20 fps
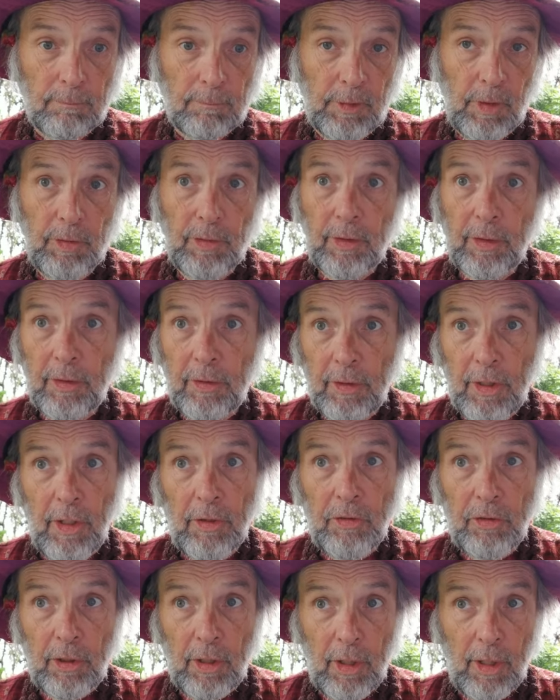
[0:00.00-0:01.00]
In the
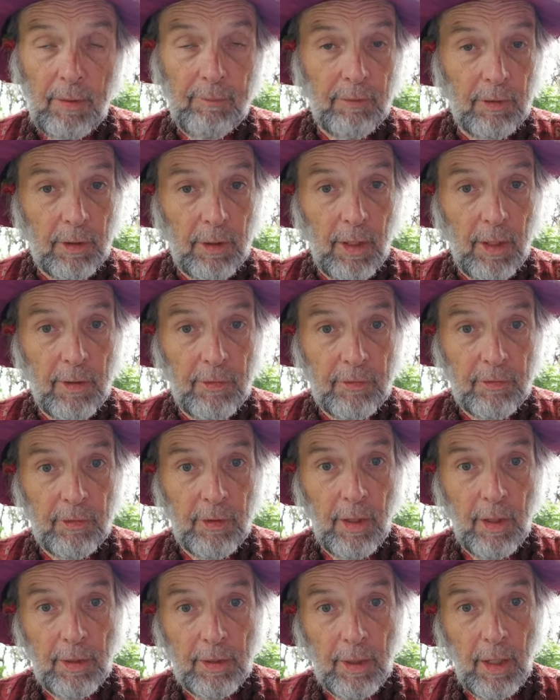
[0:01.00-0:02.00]
Ganesh cave, the goddess and
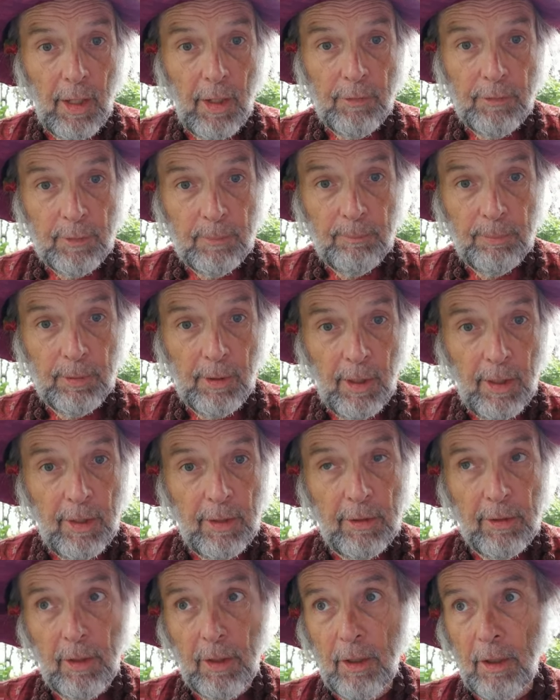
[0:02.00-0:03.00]
I
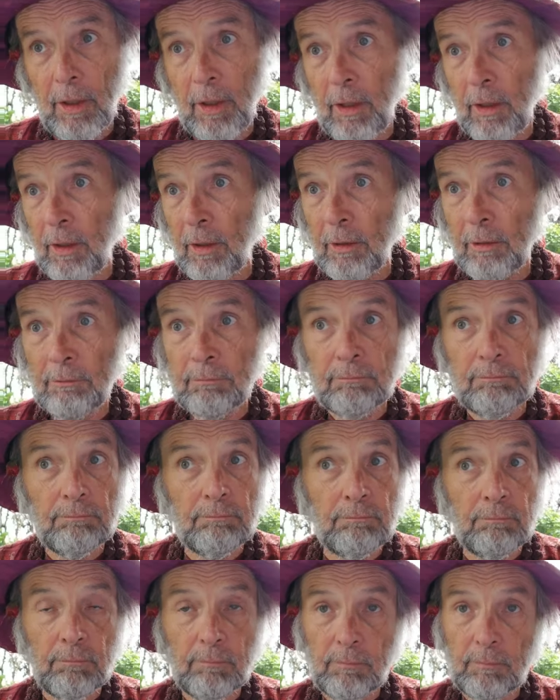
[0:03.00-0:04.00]
contemplate our
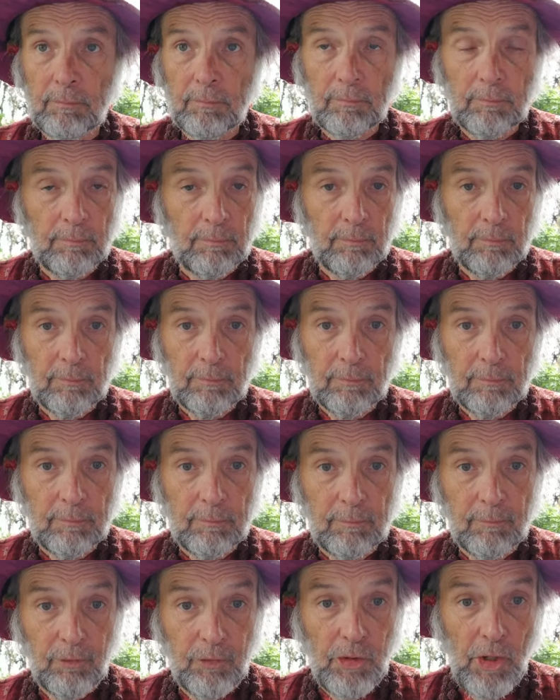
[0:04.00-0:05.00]

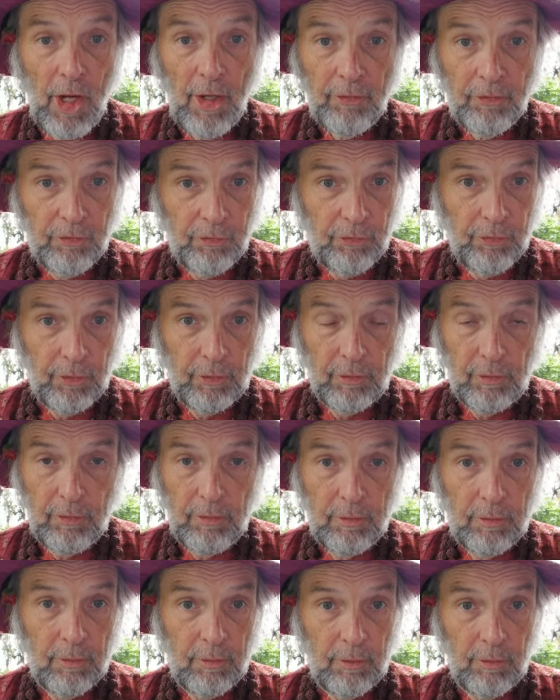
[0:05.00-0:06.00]
destined
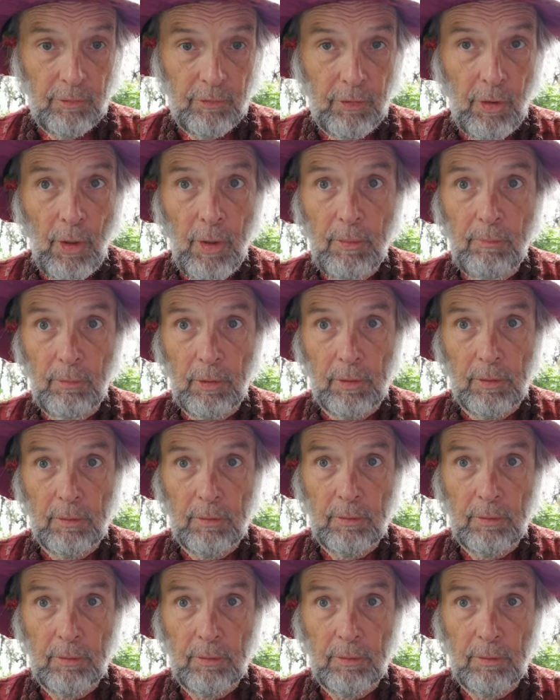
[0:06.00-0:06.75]
assignment.